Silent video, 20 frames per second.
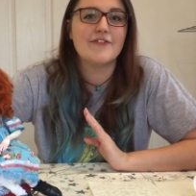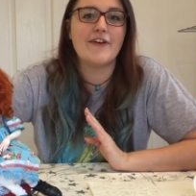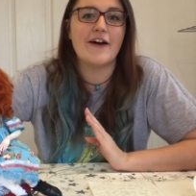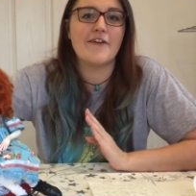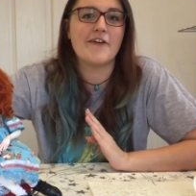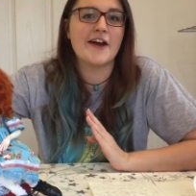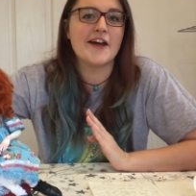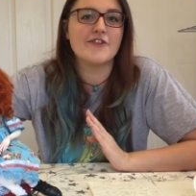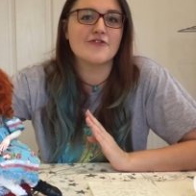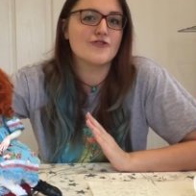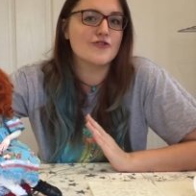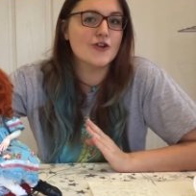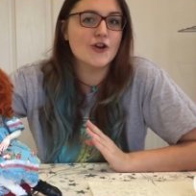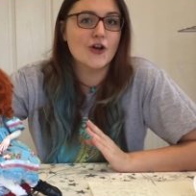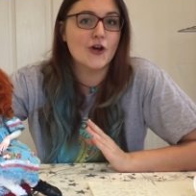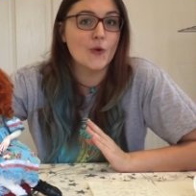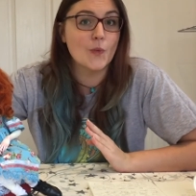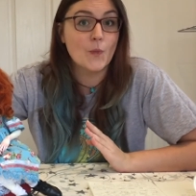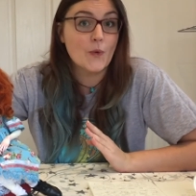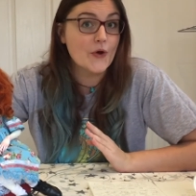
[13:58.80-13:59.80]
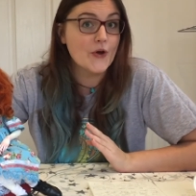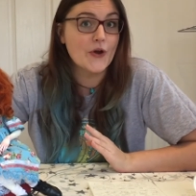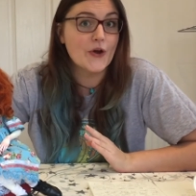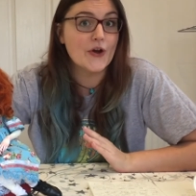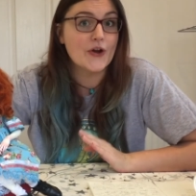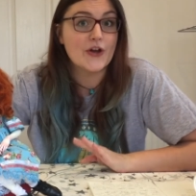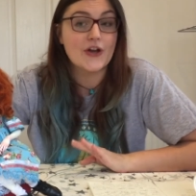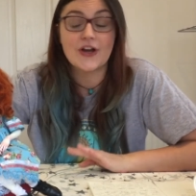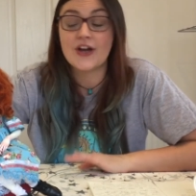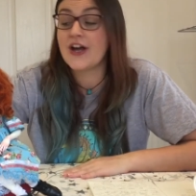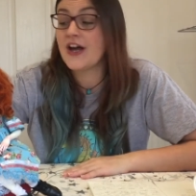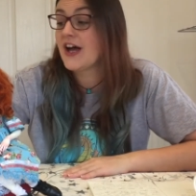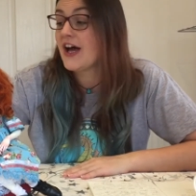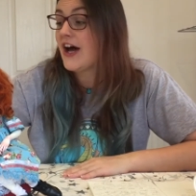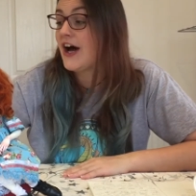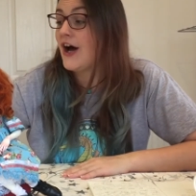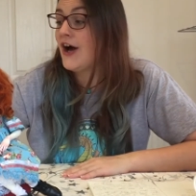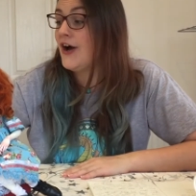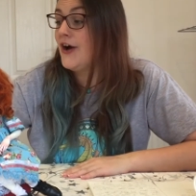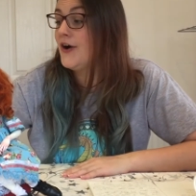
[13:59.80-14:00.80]
very intricate work.
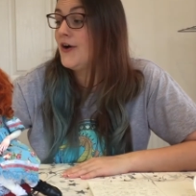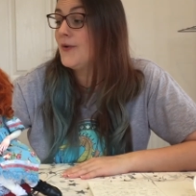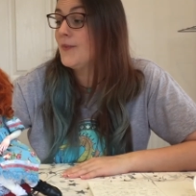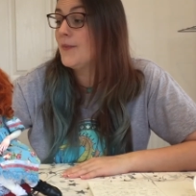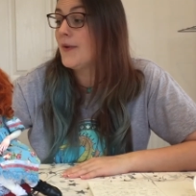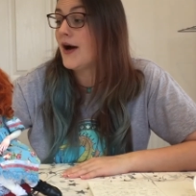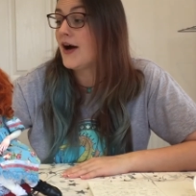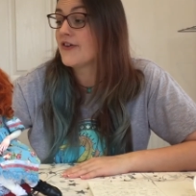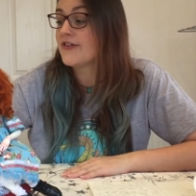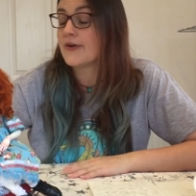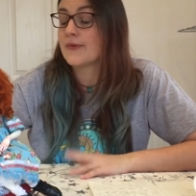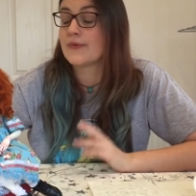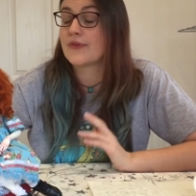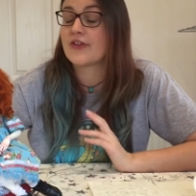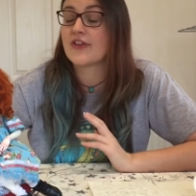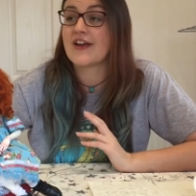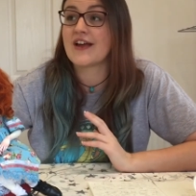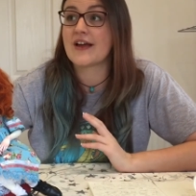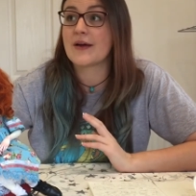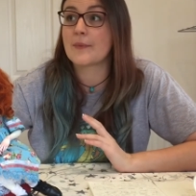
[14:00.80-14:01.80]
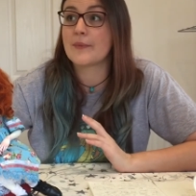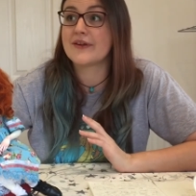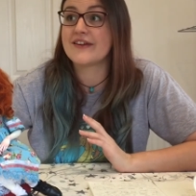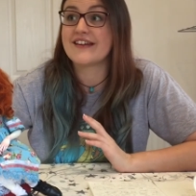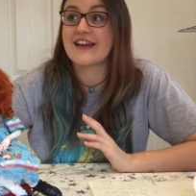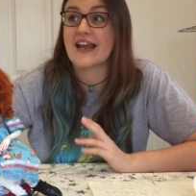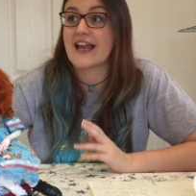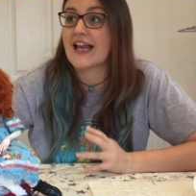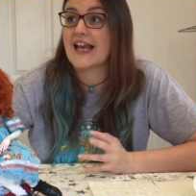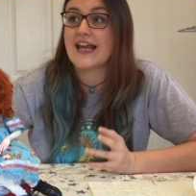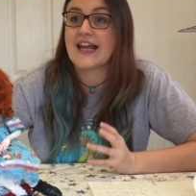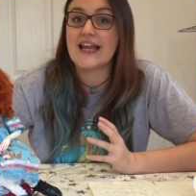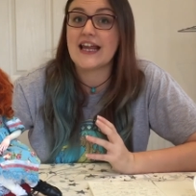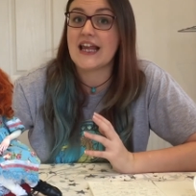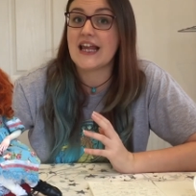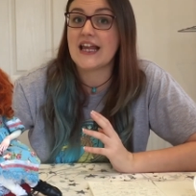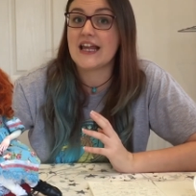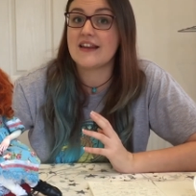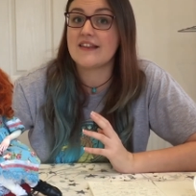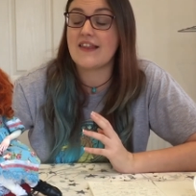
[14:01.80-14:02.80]
I don't think
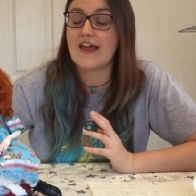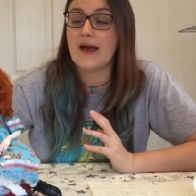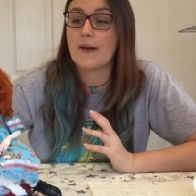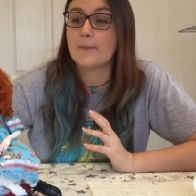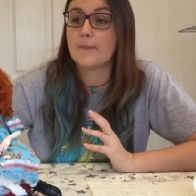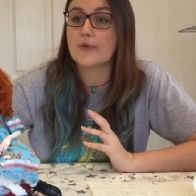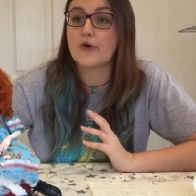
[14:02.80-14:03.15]
particularly they're